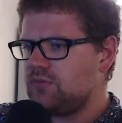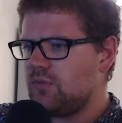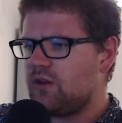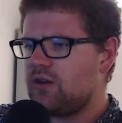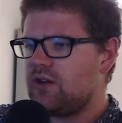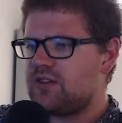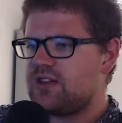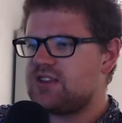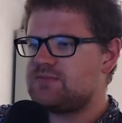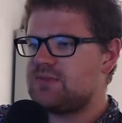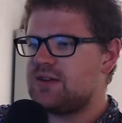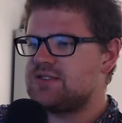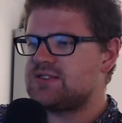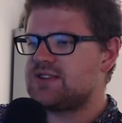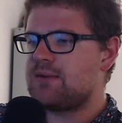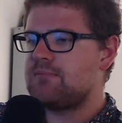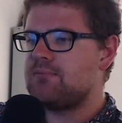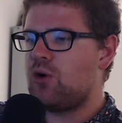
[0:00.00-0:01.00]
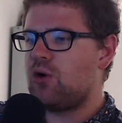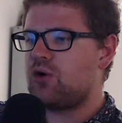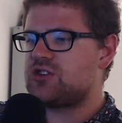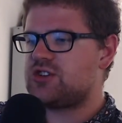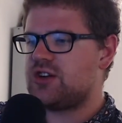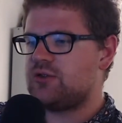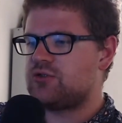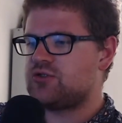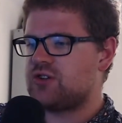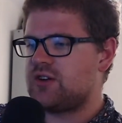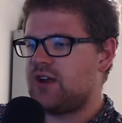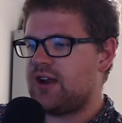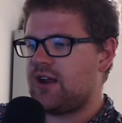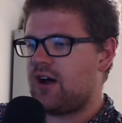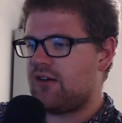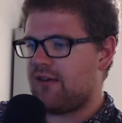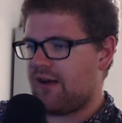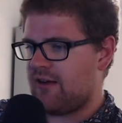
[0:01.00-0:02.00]
This means that more children in
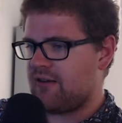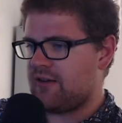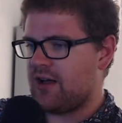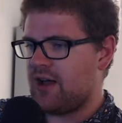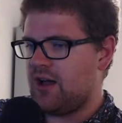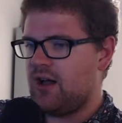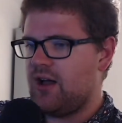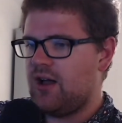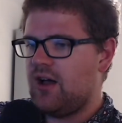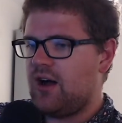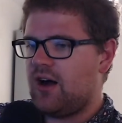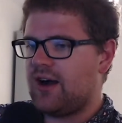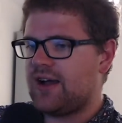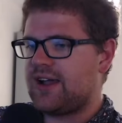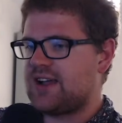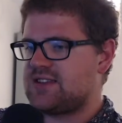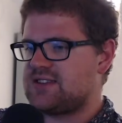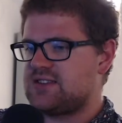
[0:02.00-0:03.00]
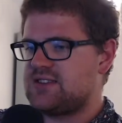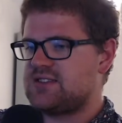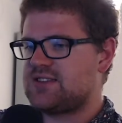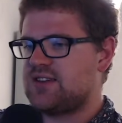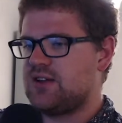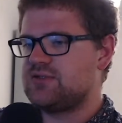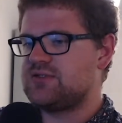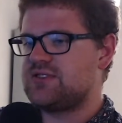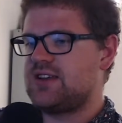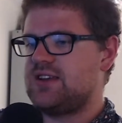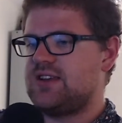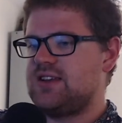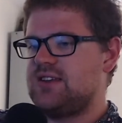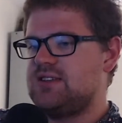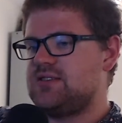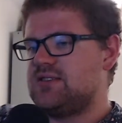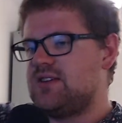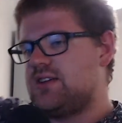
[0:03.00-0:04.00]
our area are getting the skills they
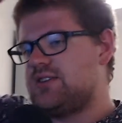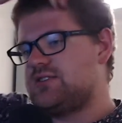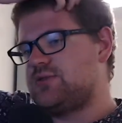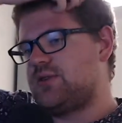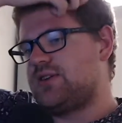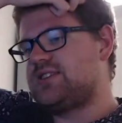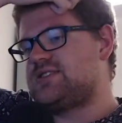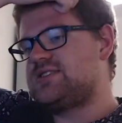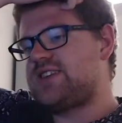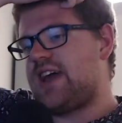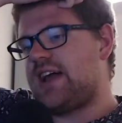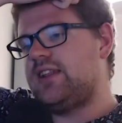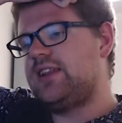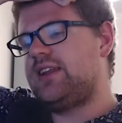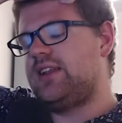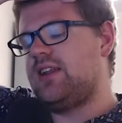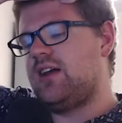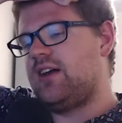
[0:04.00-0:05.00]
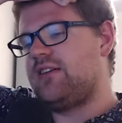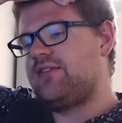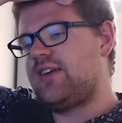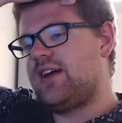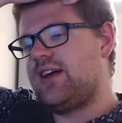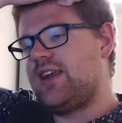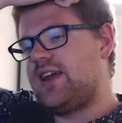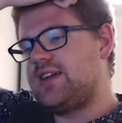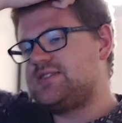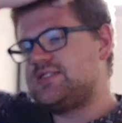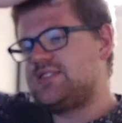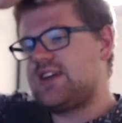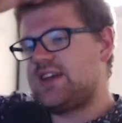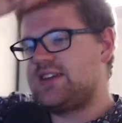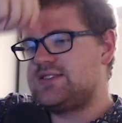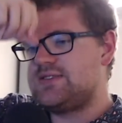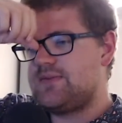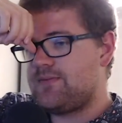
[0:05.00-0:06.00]
need to excel in life at a later
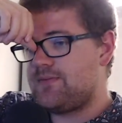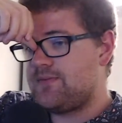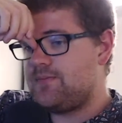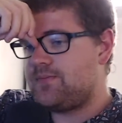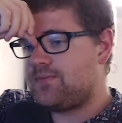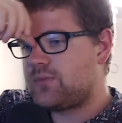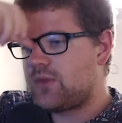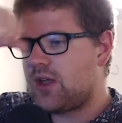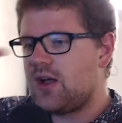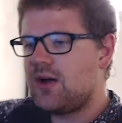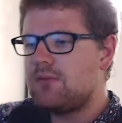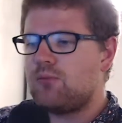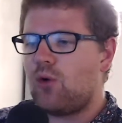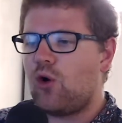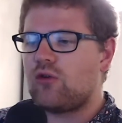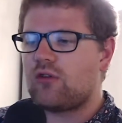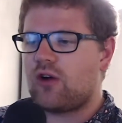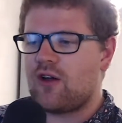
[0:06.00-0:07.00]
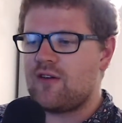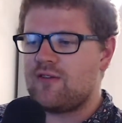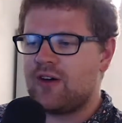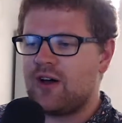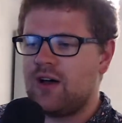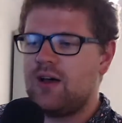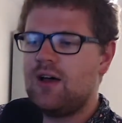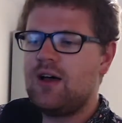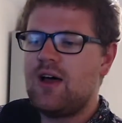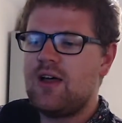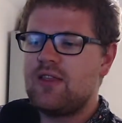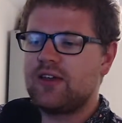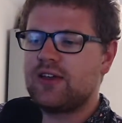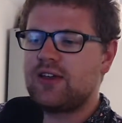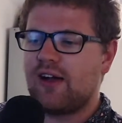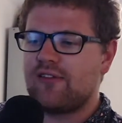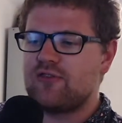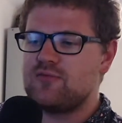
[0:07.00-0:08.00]
date. Moreover, the
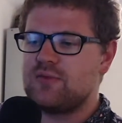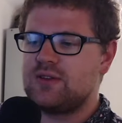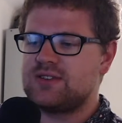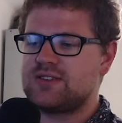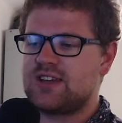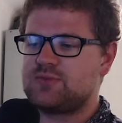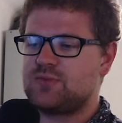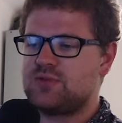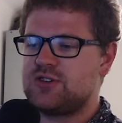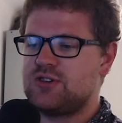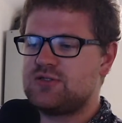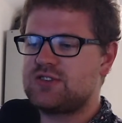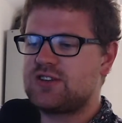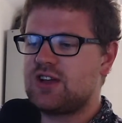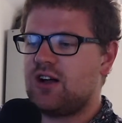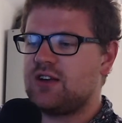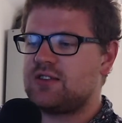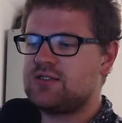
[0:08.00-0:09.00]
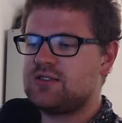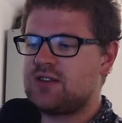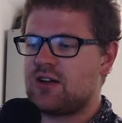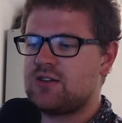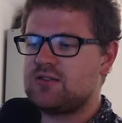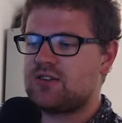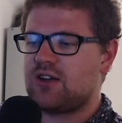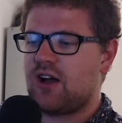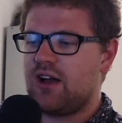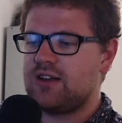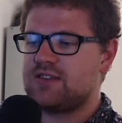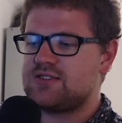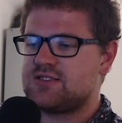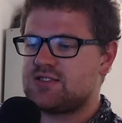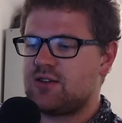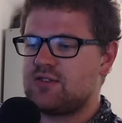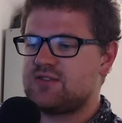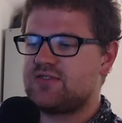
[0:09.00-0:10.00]
government has produced guidance
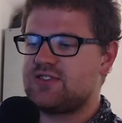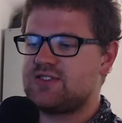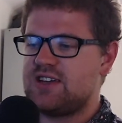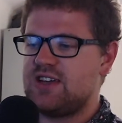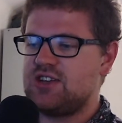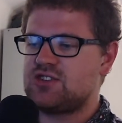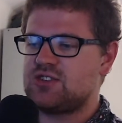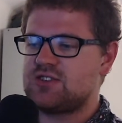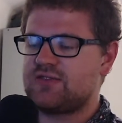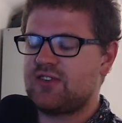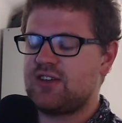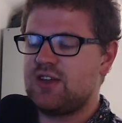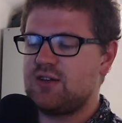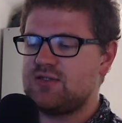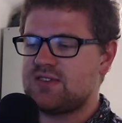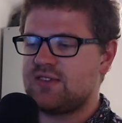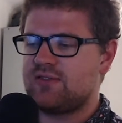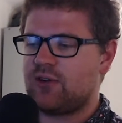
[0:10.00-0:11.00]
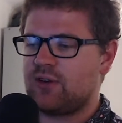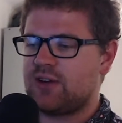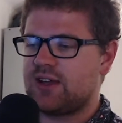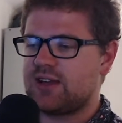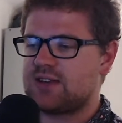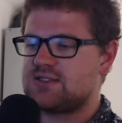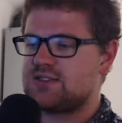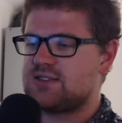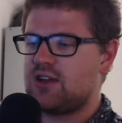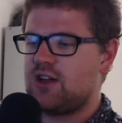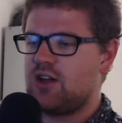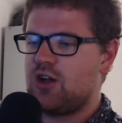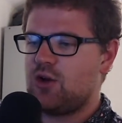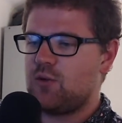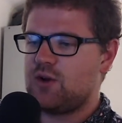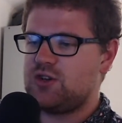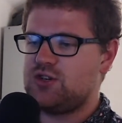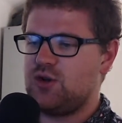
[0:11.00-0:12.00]
notes for teachers for using phonics,
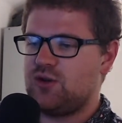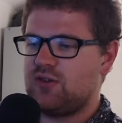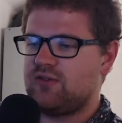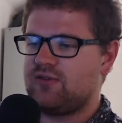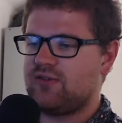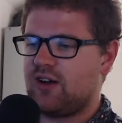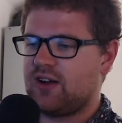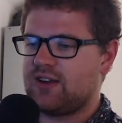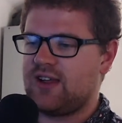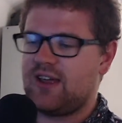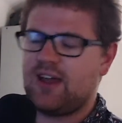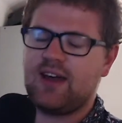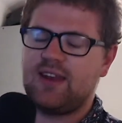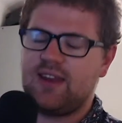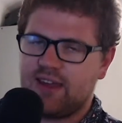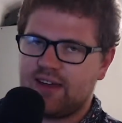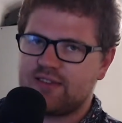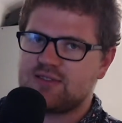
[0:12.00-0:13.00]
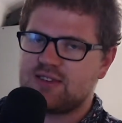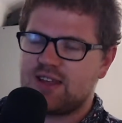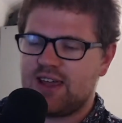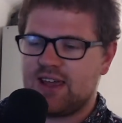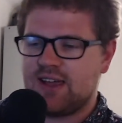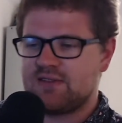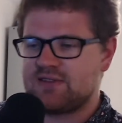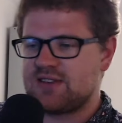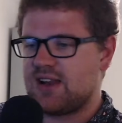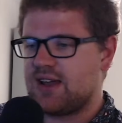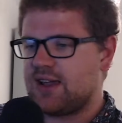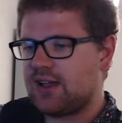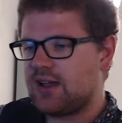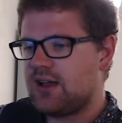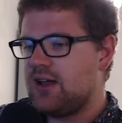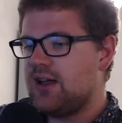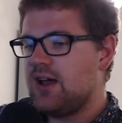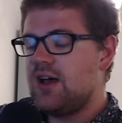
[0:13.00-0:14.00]
which you can find here, and he gives a
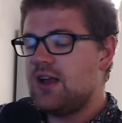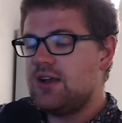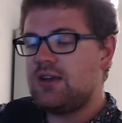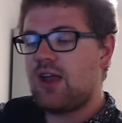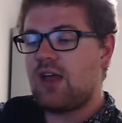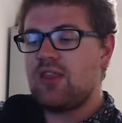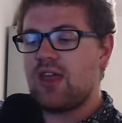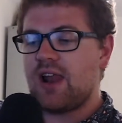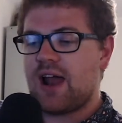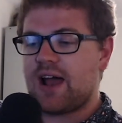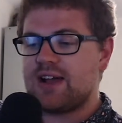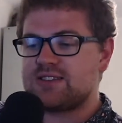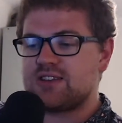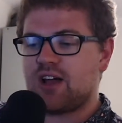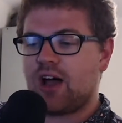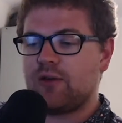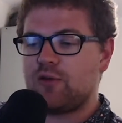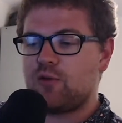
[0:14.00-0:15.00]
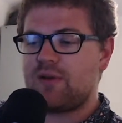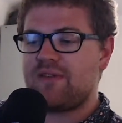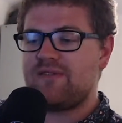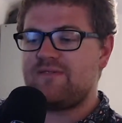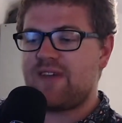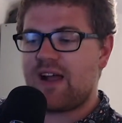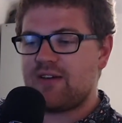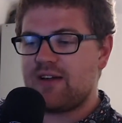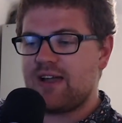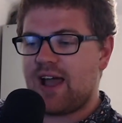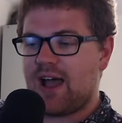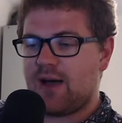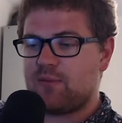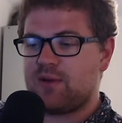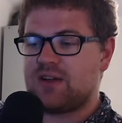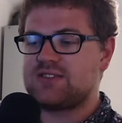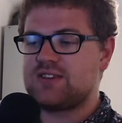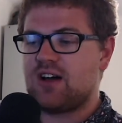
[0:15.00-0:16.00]
link. Nonetheless, I would be very
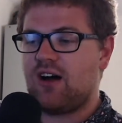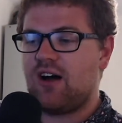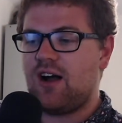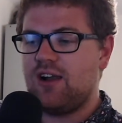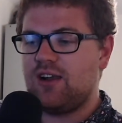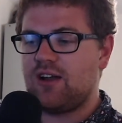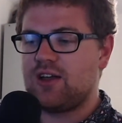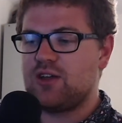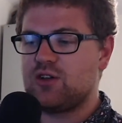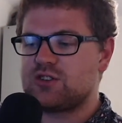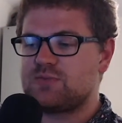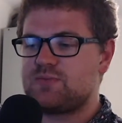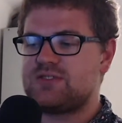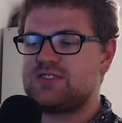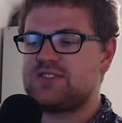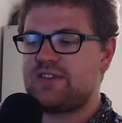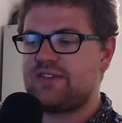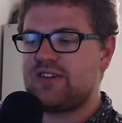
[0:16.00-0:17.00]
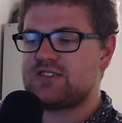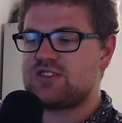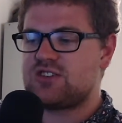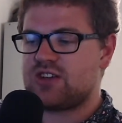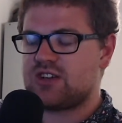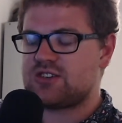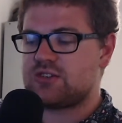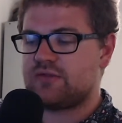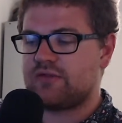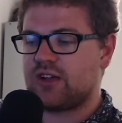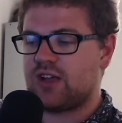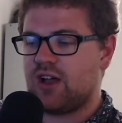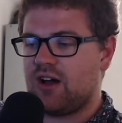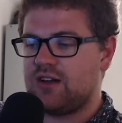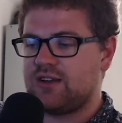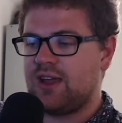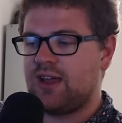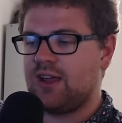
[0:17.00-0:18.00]
happy to highlight your specific suggestion
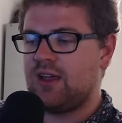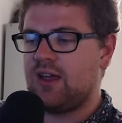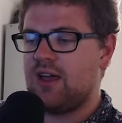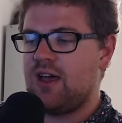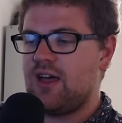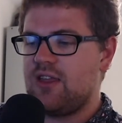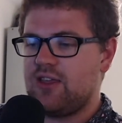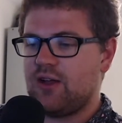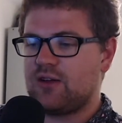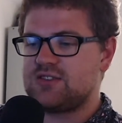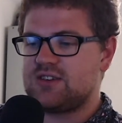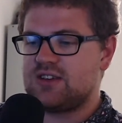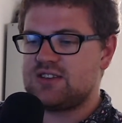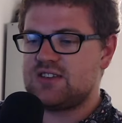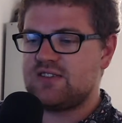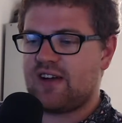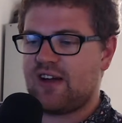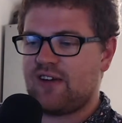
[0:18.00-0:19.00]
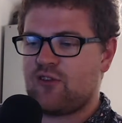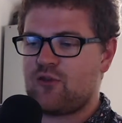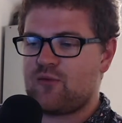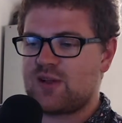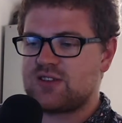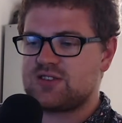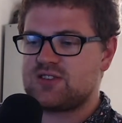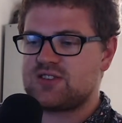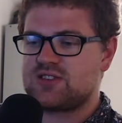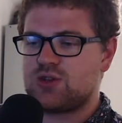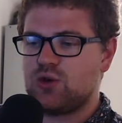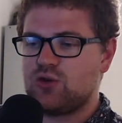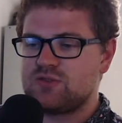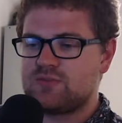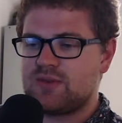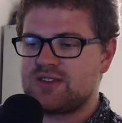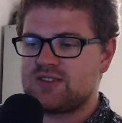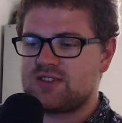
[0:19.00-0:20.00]
regarding the alternative alphabet to the schools
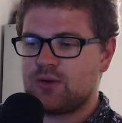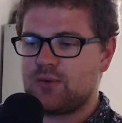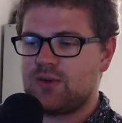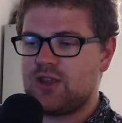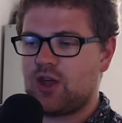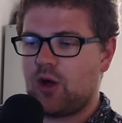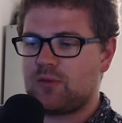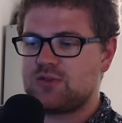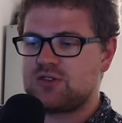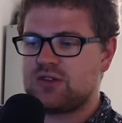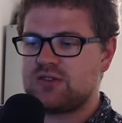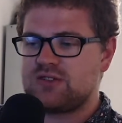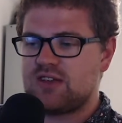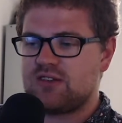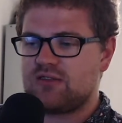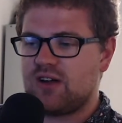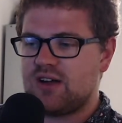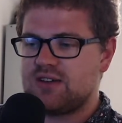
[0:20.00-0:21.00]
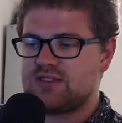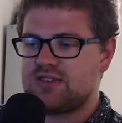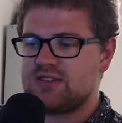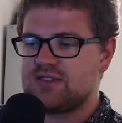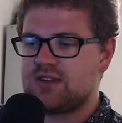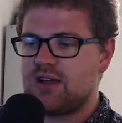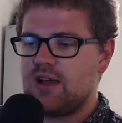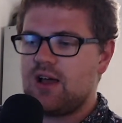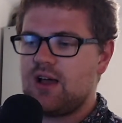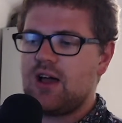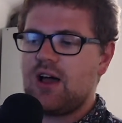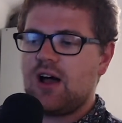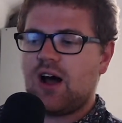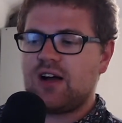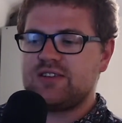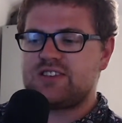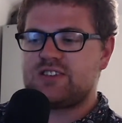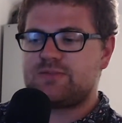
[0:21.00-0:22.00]
minister when the opportunity arises.
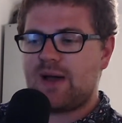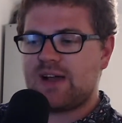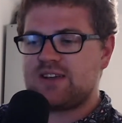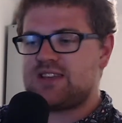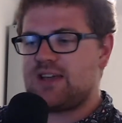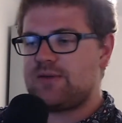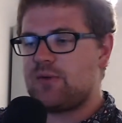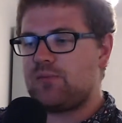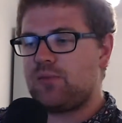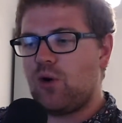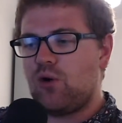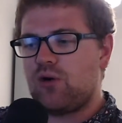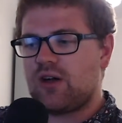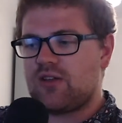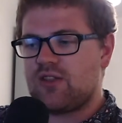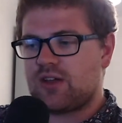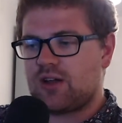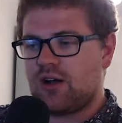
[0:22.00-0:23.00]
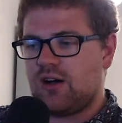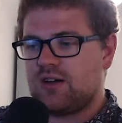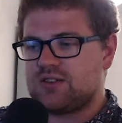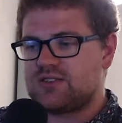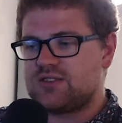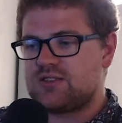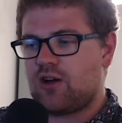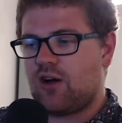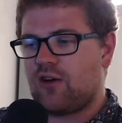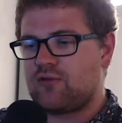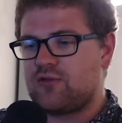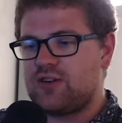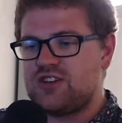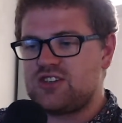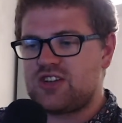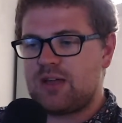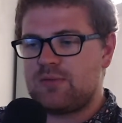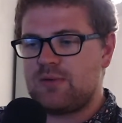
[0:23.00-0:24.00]
I suspect he would balk at the cost of
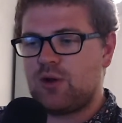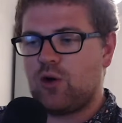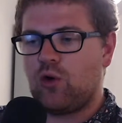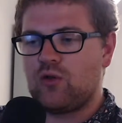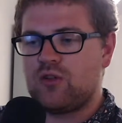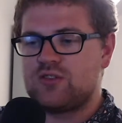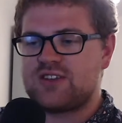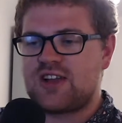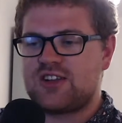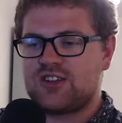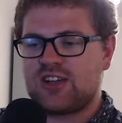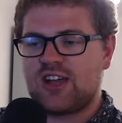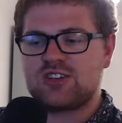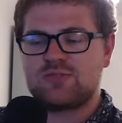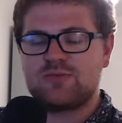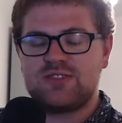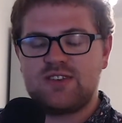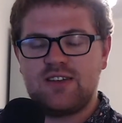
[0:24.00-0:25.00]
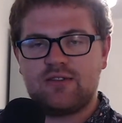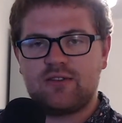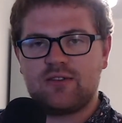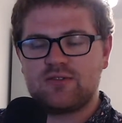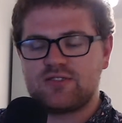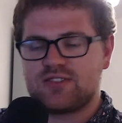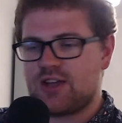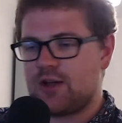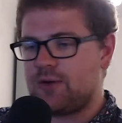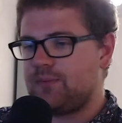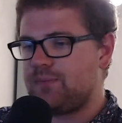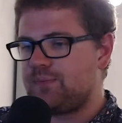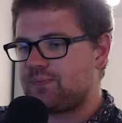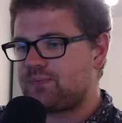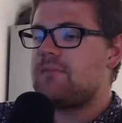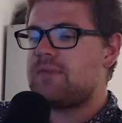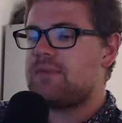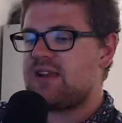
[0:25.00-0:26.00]
reshaping all those educational materials, though.
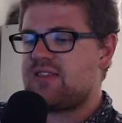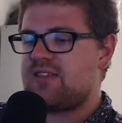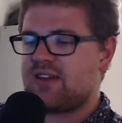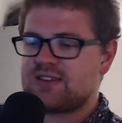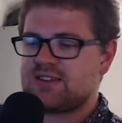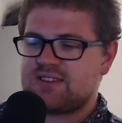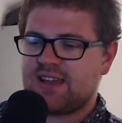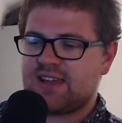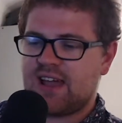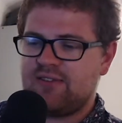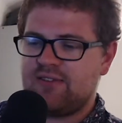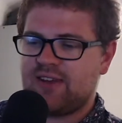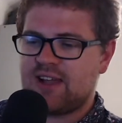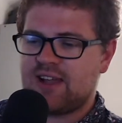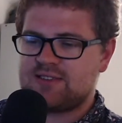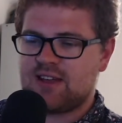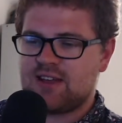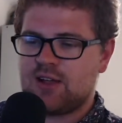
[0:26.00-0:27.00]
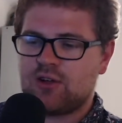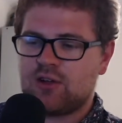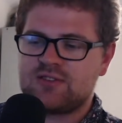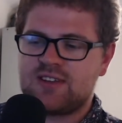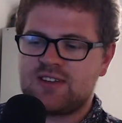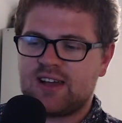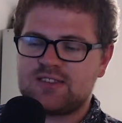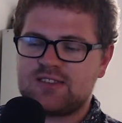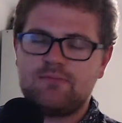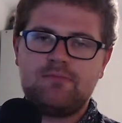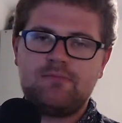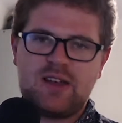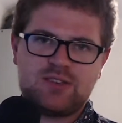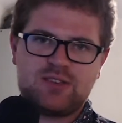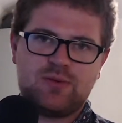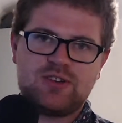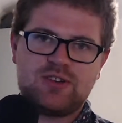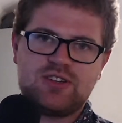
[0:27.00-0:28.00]
Many thanks again for getting in contact.
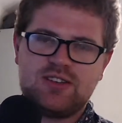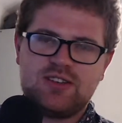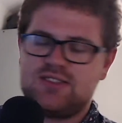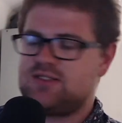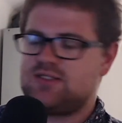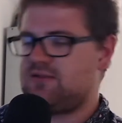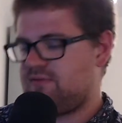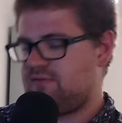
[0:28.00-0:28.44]
Best wishes.